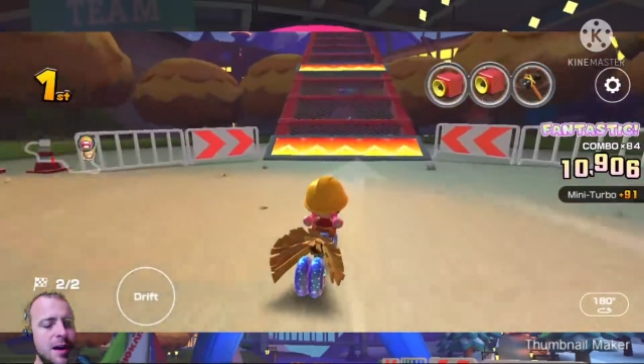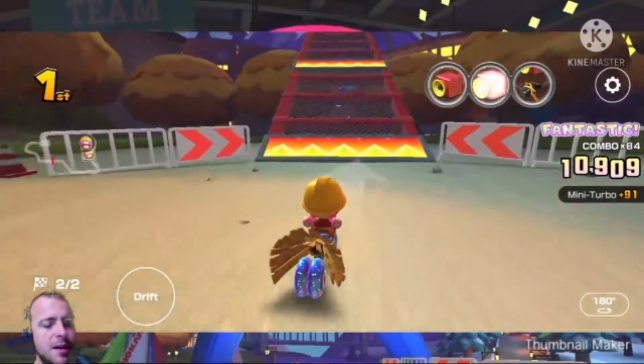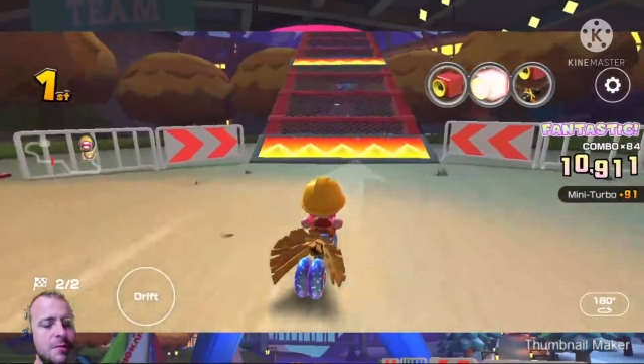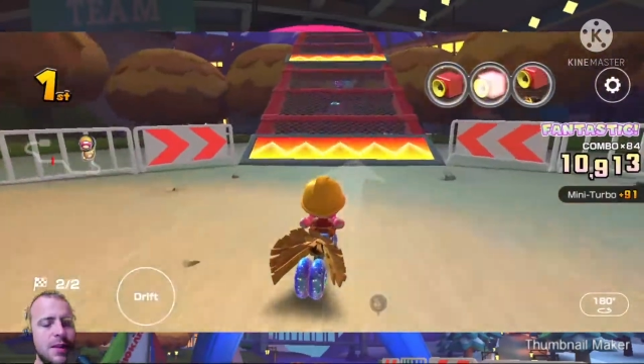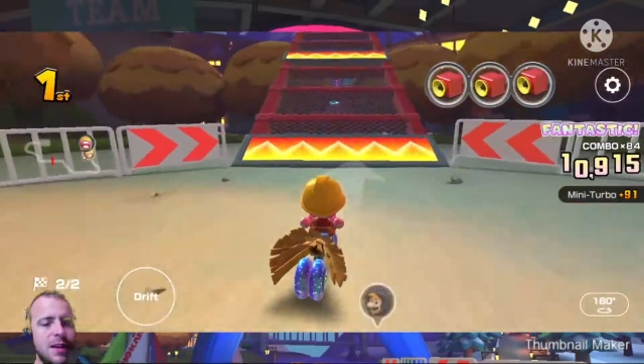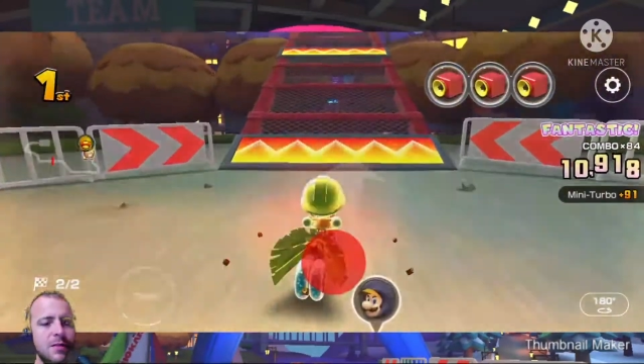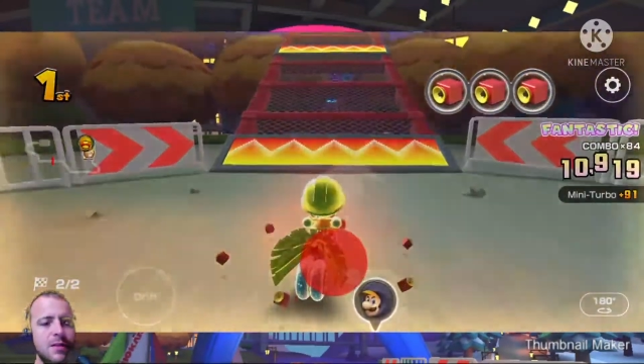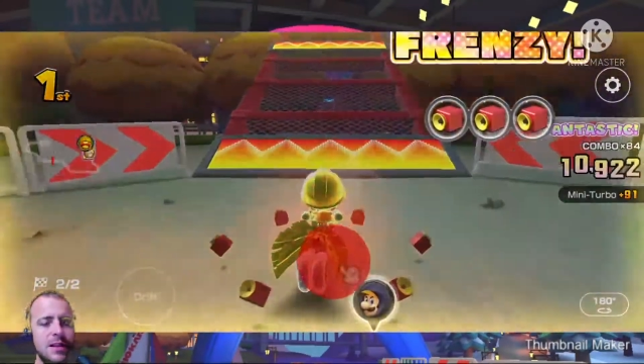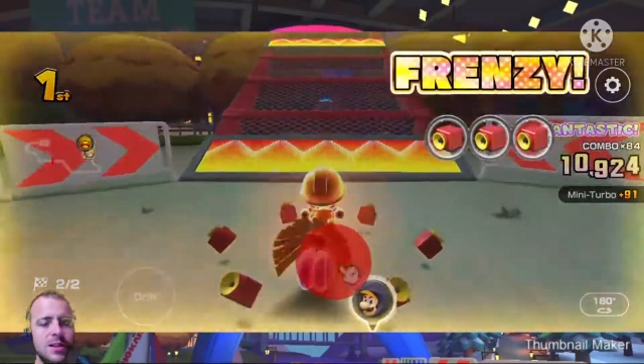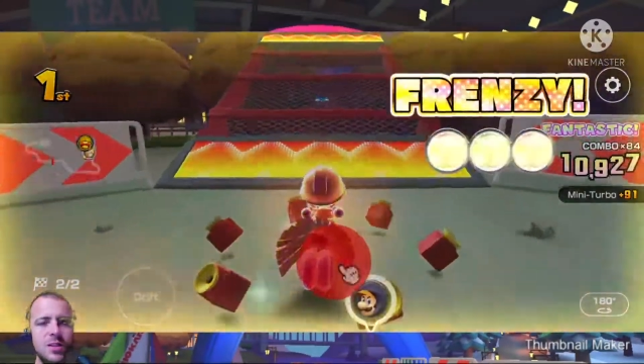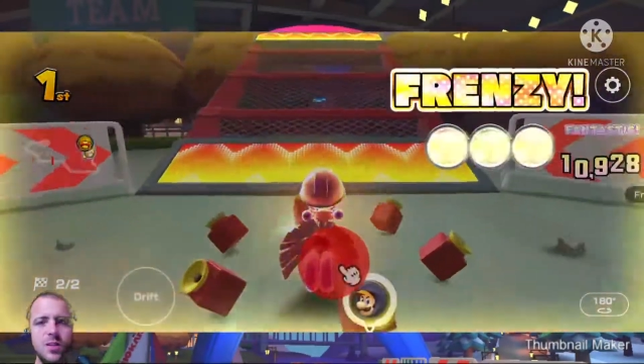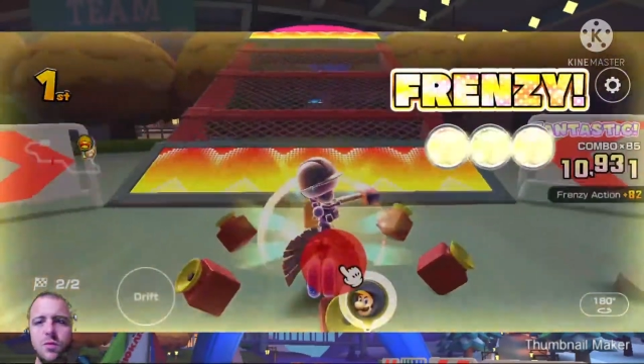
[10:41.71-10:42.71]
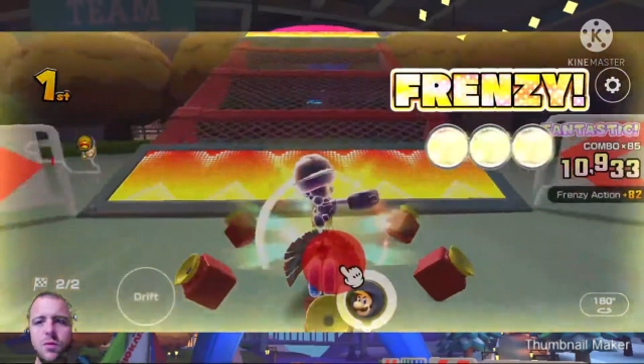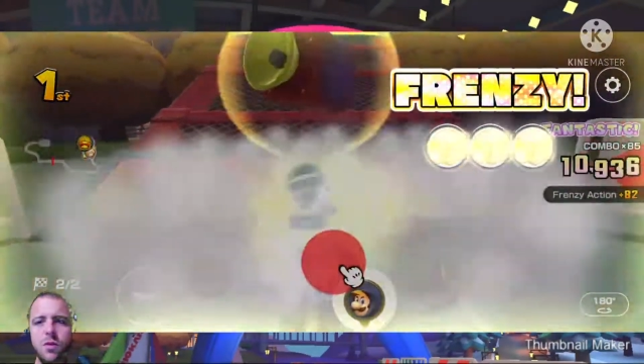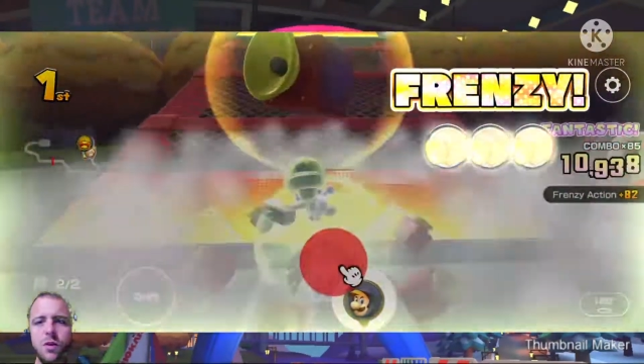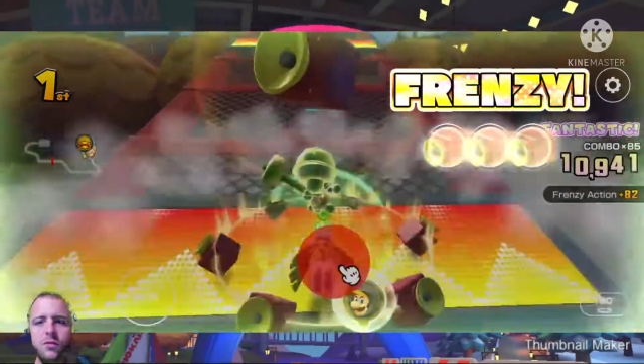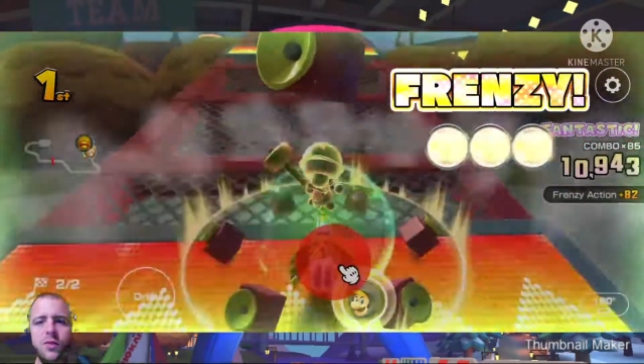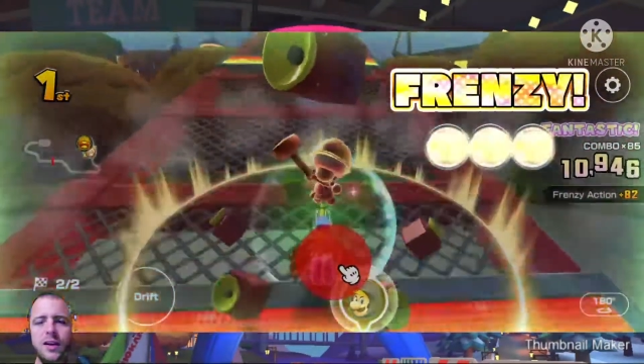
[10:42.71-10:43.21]
Now with the super
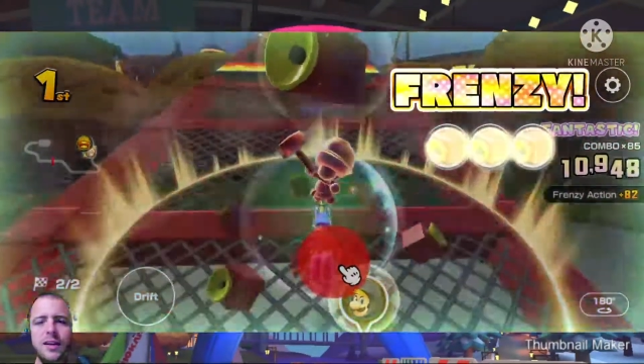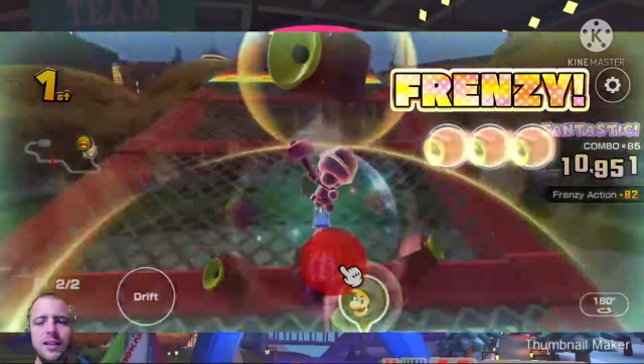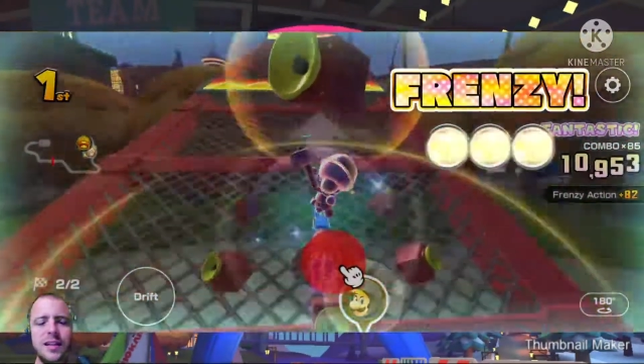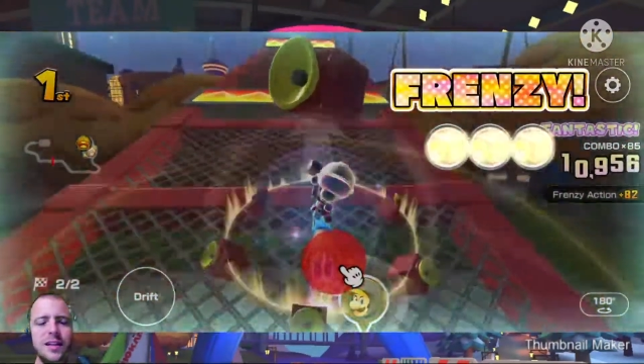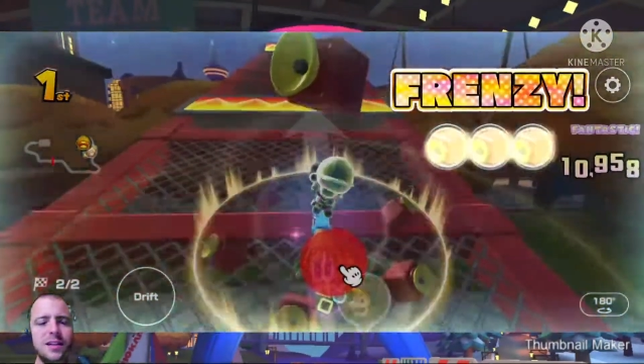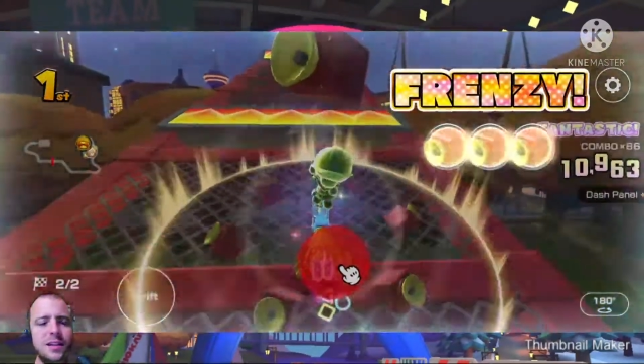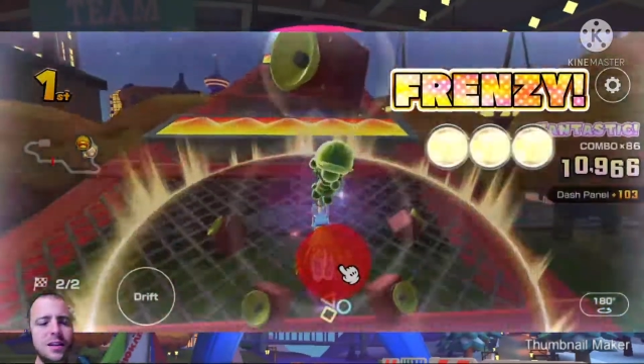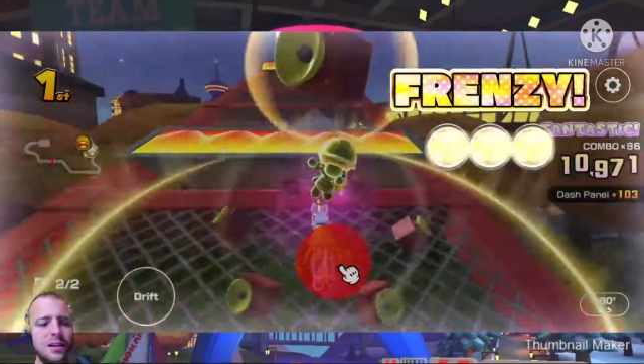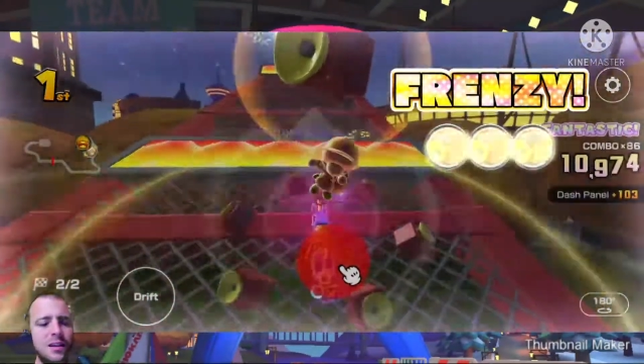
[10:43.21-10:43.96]
horn frenzy,